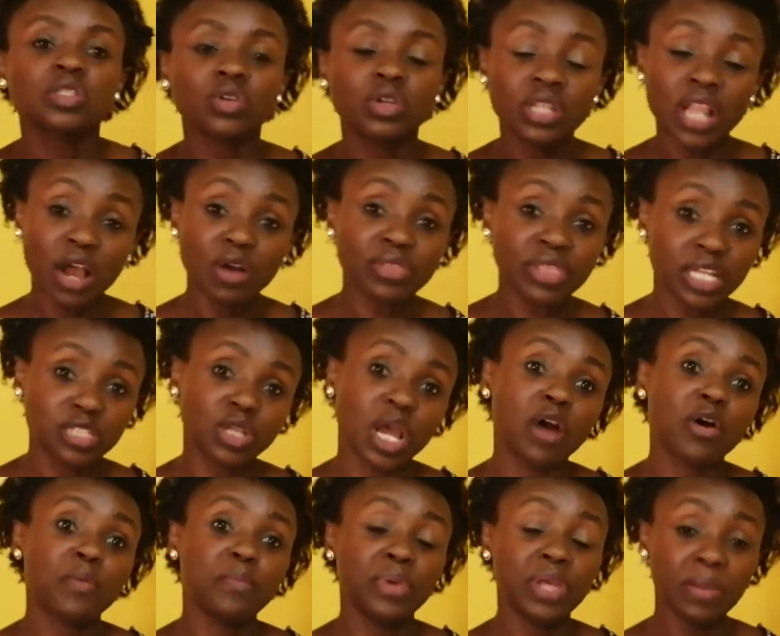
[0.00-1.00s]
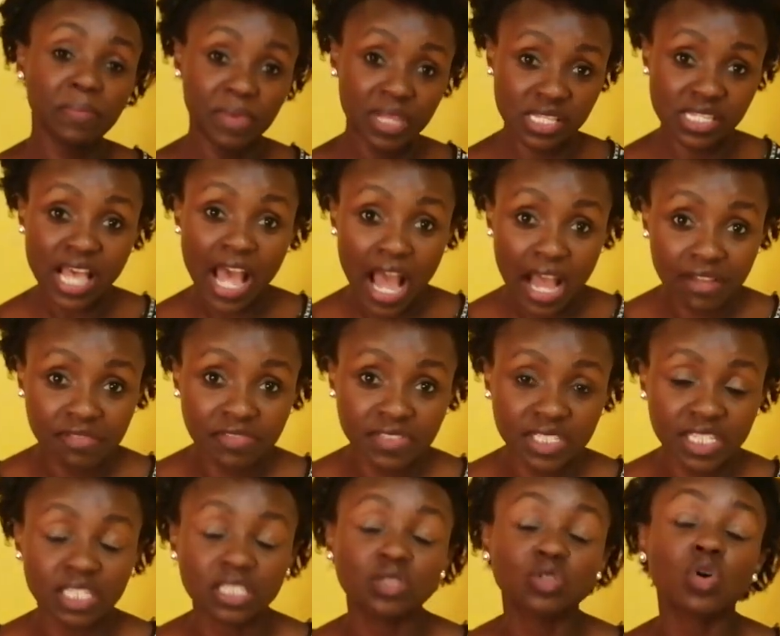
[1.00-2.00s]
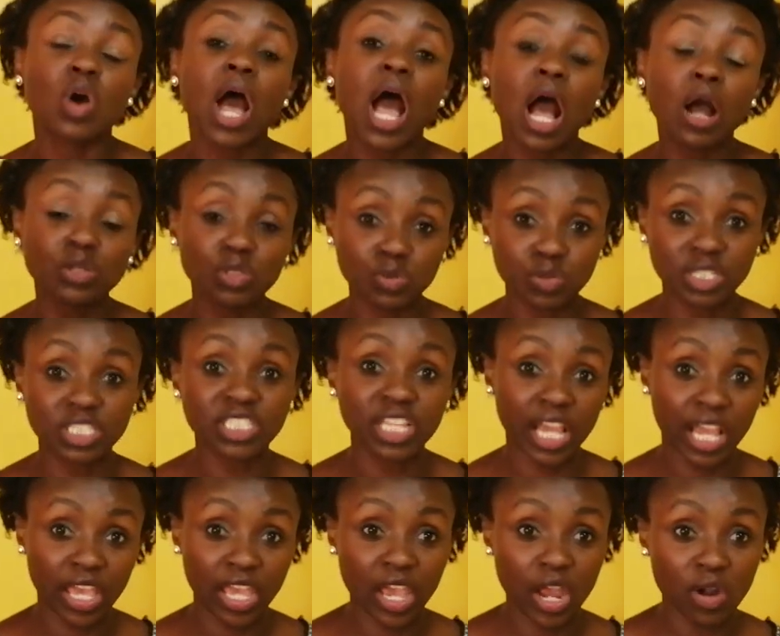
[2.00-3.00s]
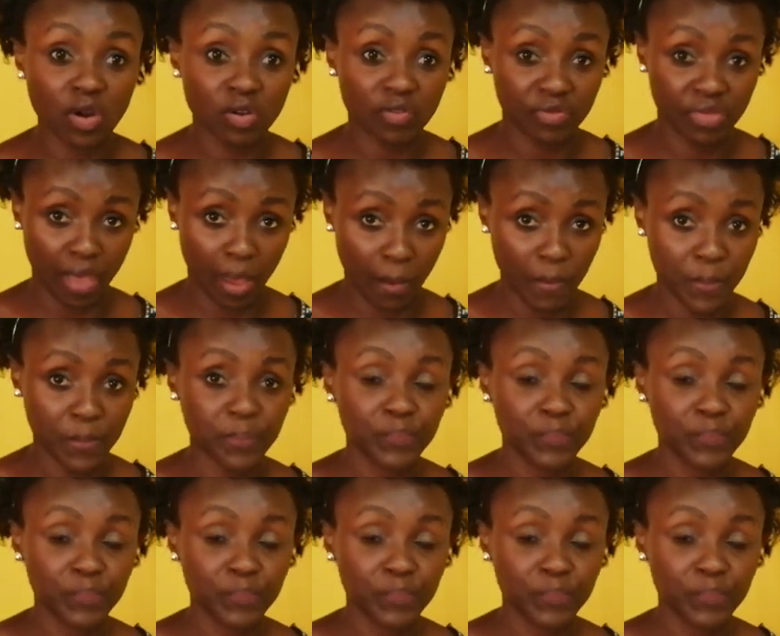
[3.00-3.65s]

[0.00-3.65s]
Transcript: So now that our babies have teeth, so how do we take care of them?